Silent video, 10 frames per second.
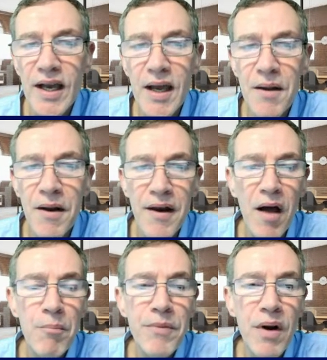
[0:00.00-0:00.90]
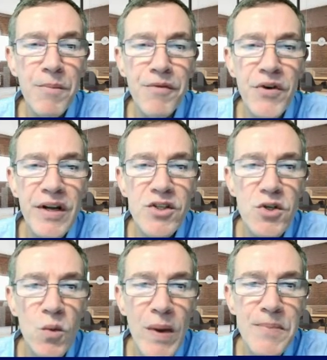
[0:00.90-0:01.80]
And I'm referring
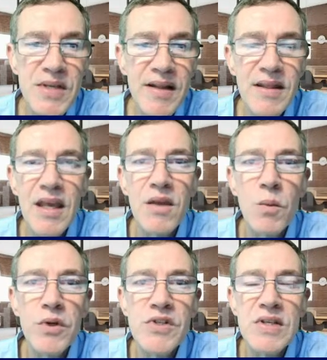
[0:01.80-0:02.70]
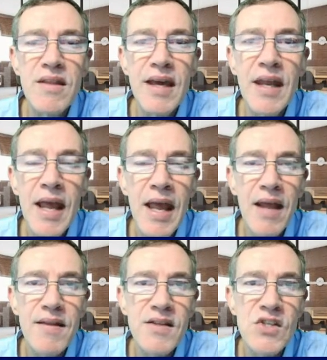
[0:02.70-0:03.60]
to a website there. You would see that
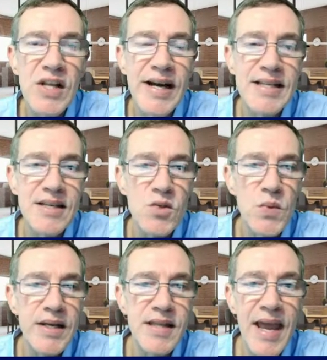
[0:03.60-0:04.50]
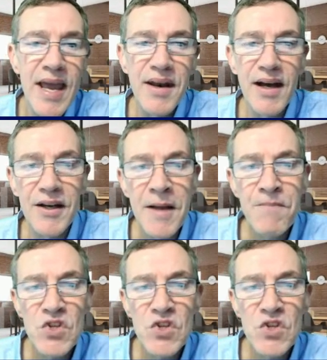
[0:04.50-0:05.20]
in the slides as well as the handout.